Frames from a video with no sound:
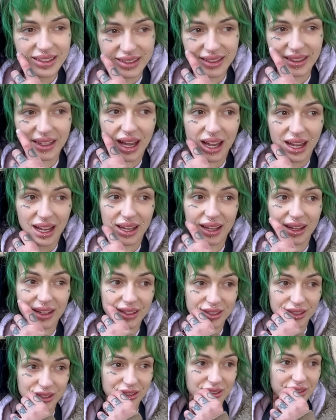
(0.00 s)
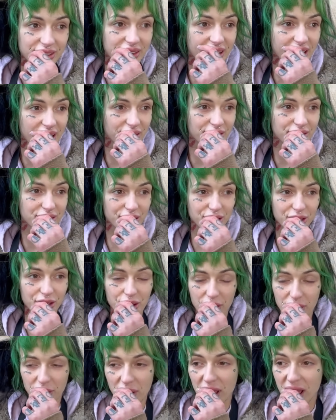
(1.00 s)
Yeah, I actually have to
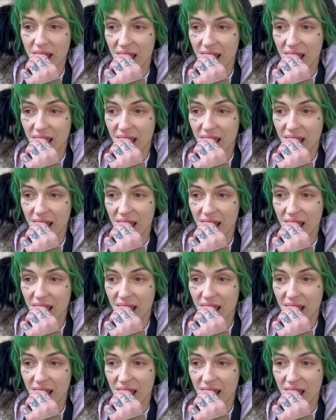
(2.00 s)
go.